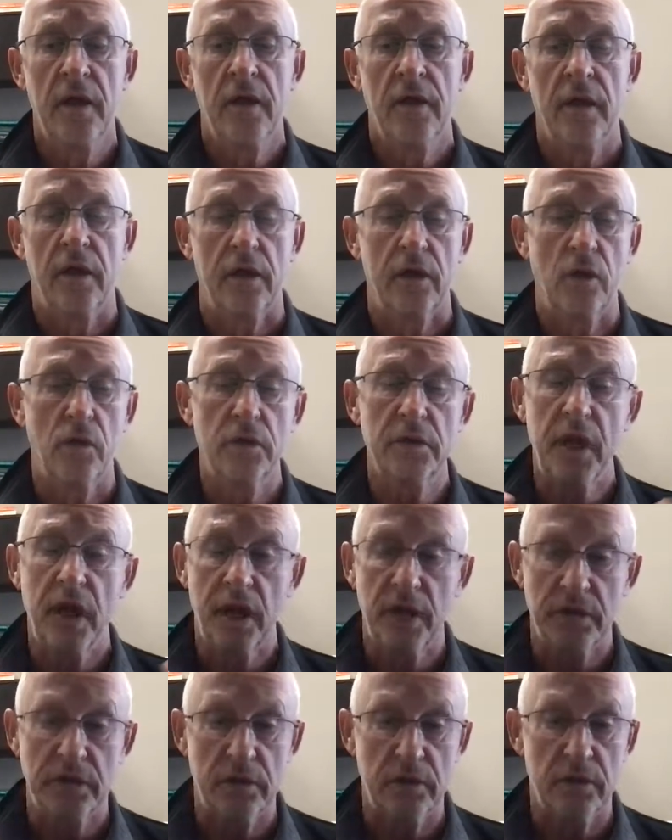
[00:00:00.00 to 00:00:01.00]
Now, colon
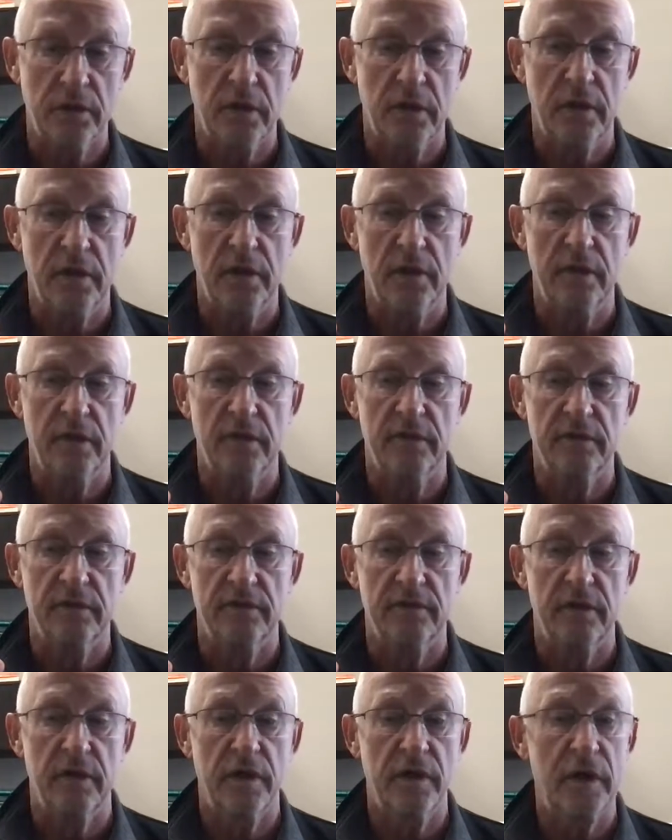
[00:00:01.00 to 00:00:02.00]
cancer is a
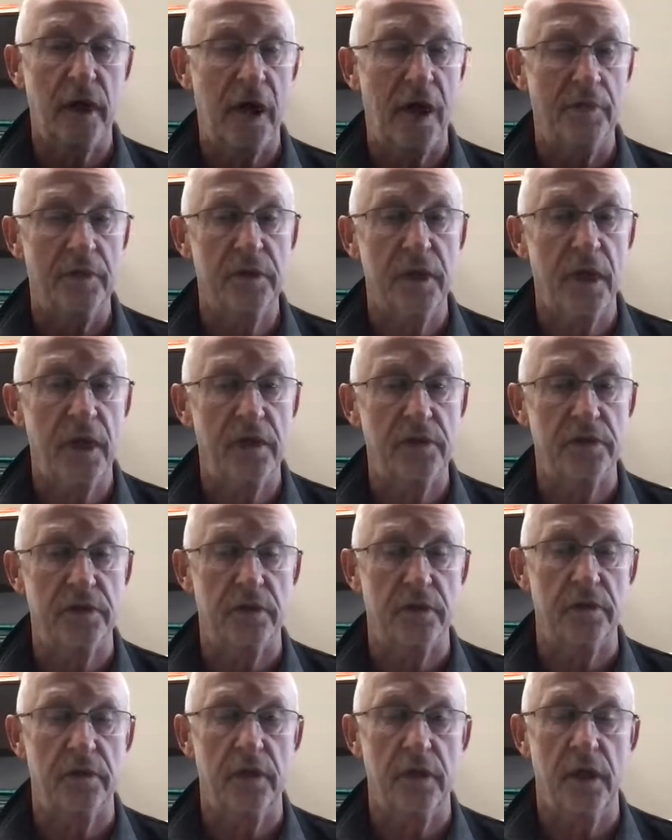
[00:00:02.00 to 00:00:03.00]
very common
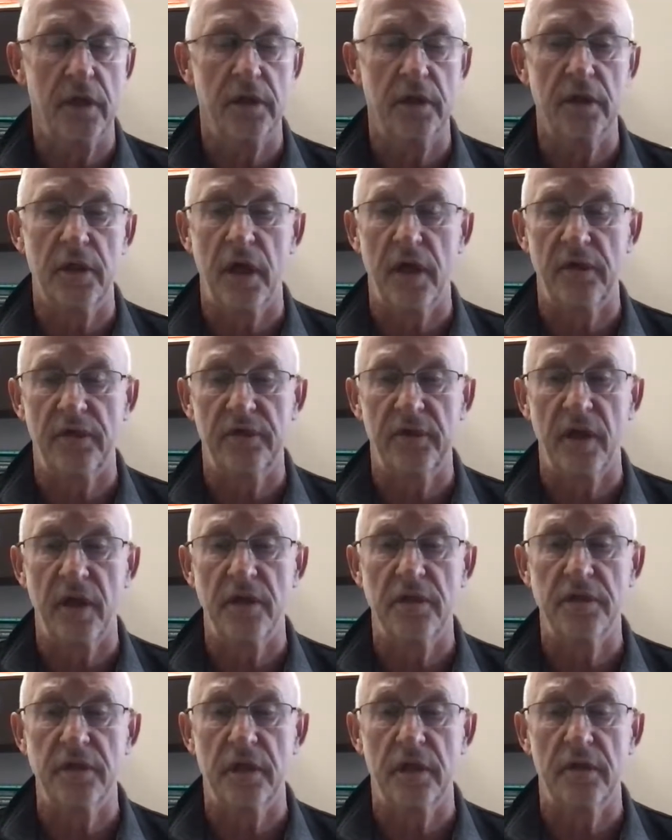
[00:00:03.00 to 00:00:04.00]
cancer in the United
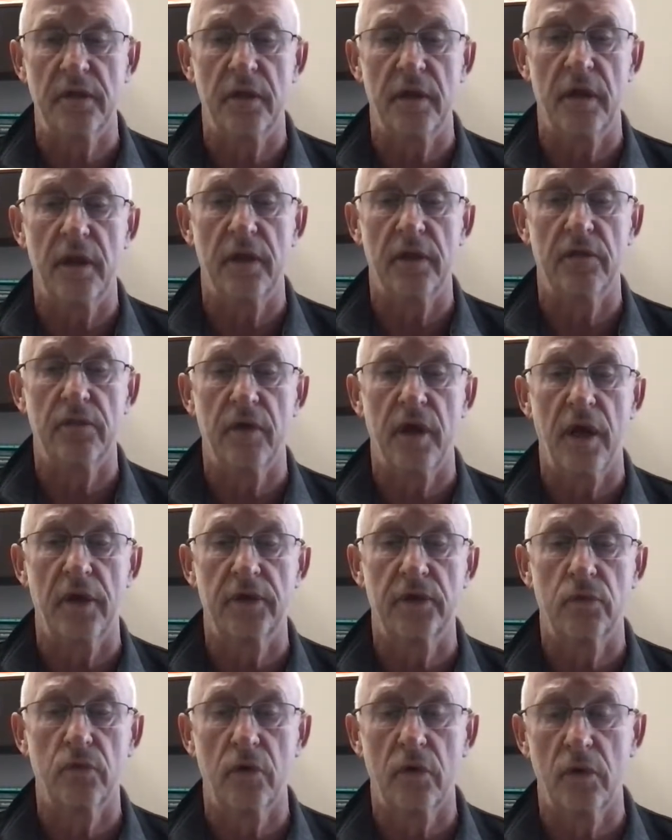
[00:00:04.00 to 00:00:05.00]
States and throughout
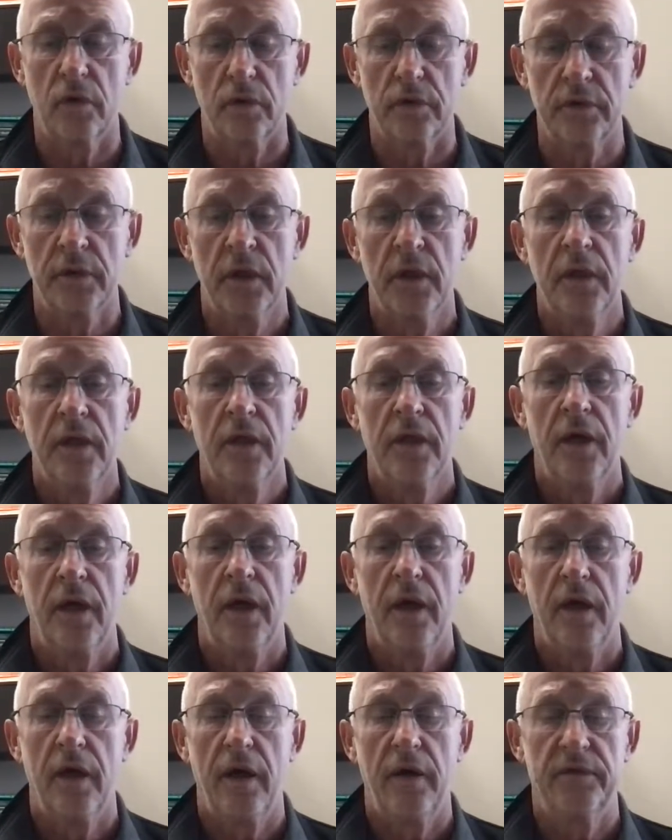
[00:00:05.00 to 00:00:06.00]
the world,
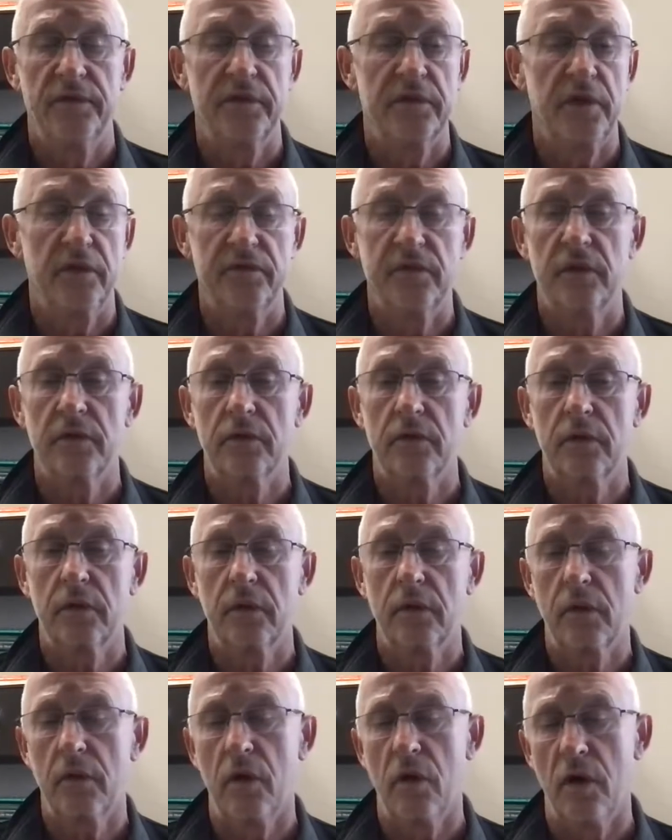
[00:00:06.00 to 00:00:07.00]
significant
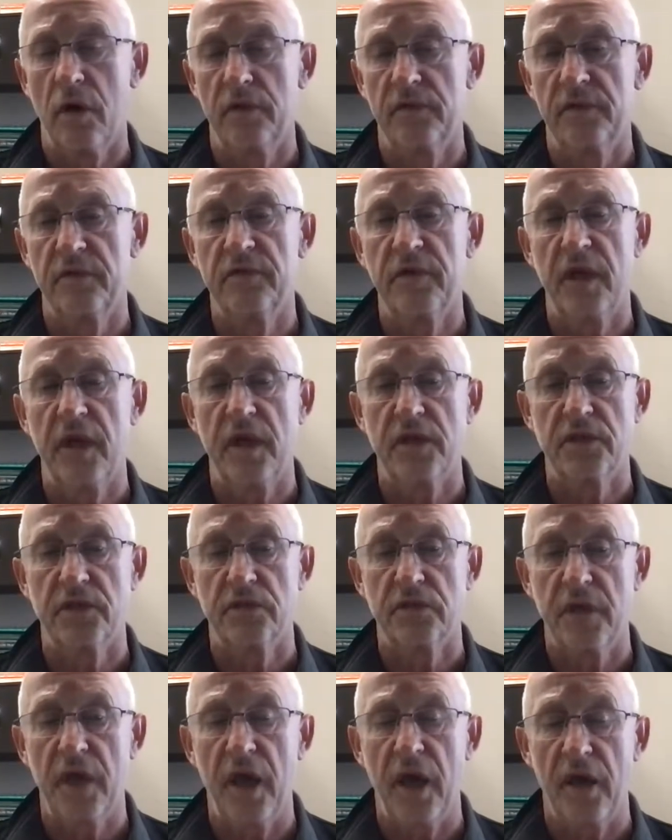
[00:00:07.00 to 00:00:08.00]
cause of cancer
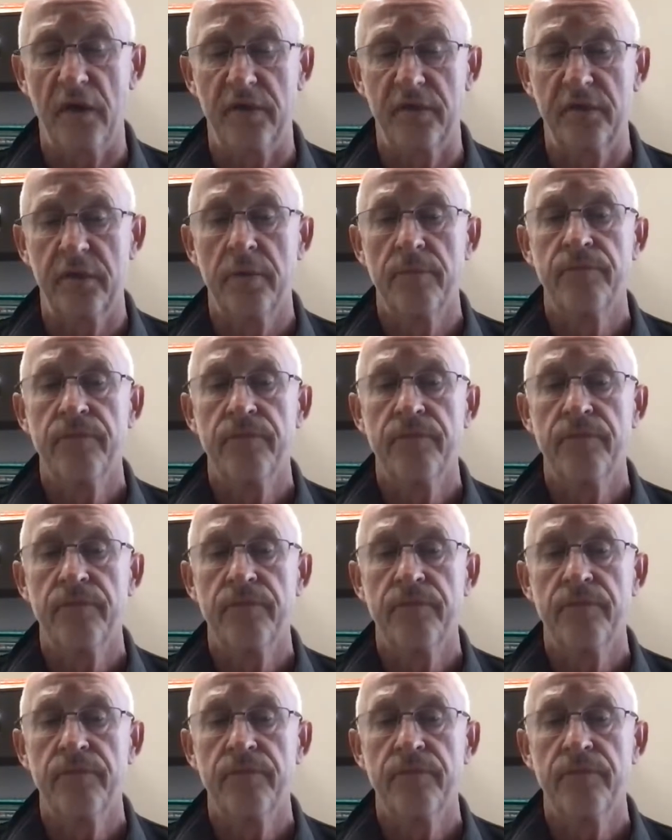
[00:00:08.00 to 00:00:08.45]
deaths.